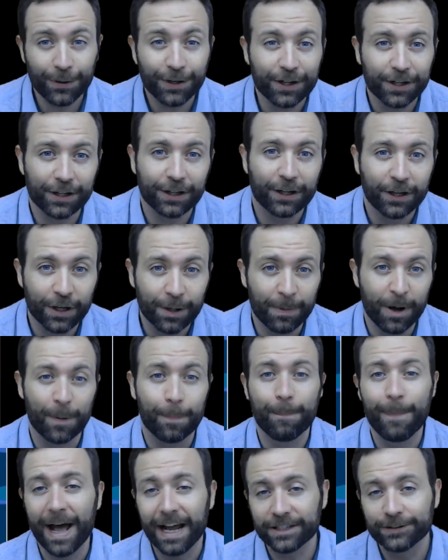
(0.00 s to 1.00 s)
we're going to learn
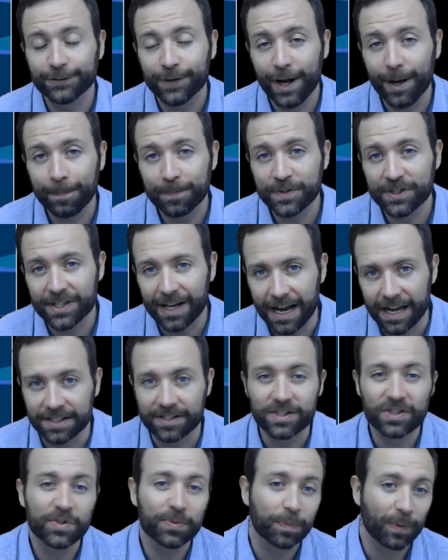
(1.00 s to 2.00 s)
about backdrops
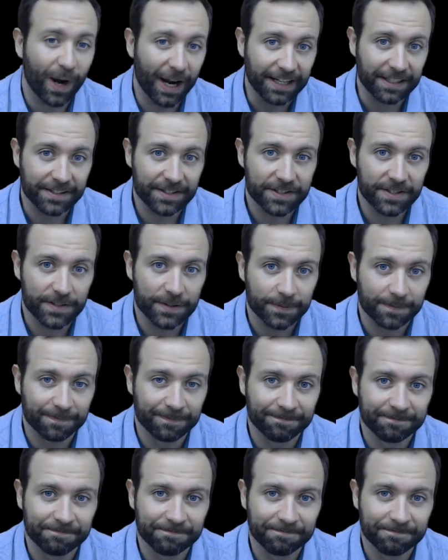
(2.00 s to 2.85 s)
and sprites.